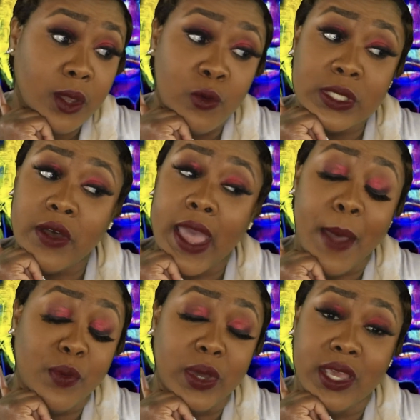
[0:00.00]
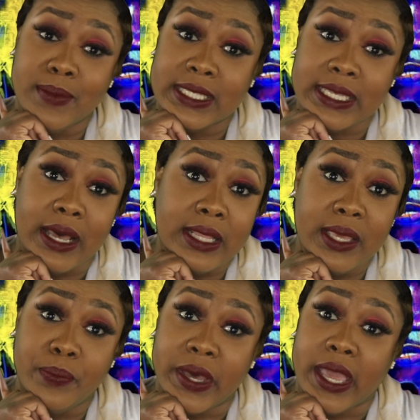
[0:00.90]
what's going to happen with him and
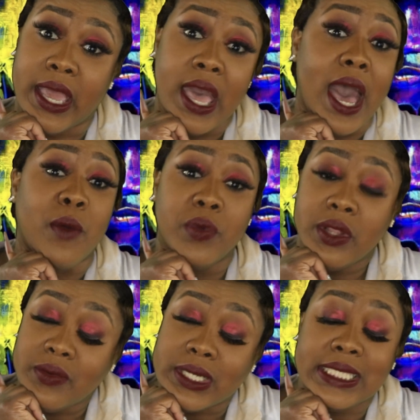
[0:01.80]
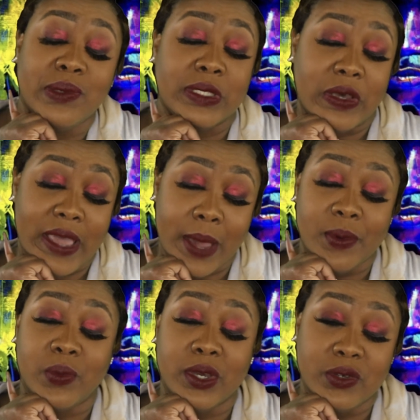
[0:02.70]
Scully, but I really want to see what's going to
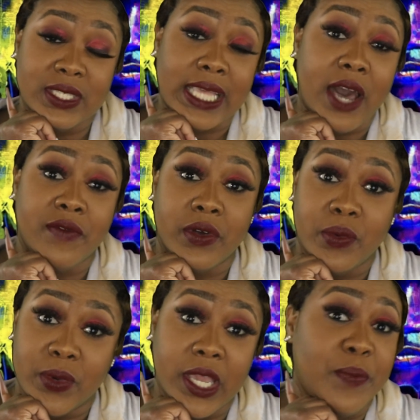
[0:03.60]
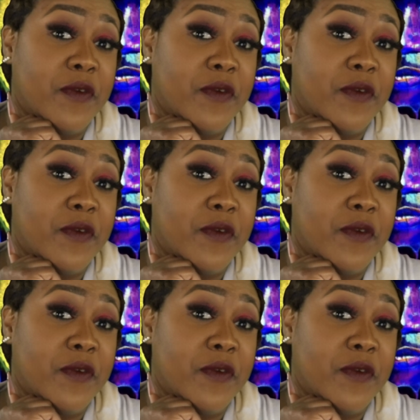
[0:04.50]
happen with Gustavo and Reed.